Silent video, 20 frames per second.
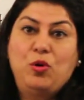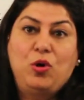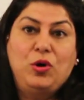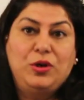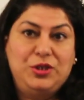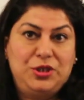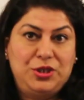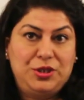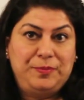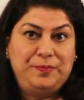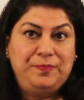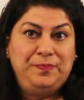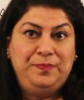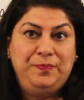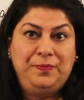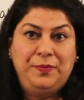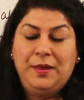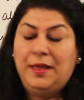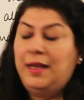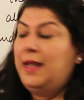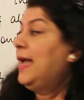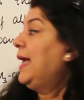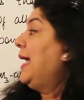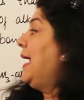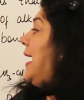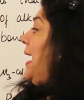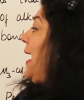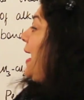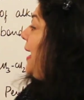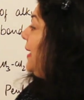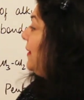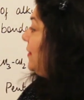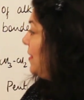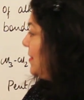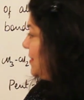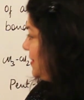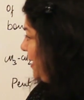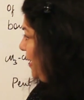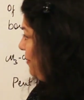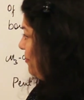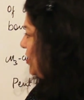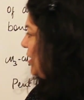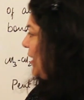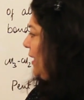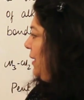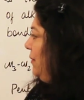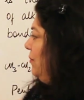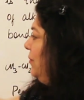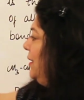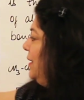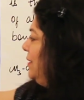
bond. At the same time,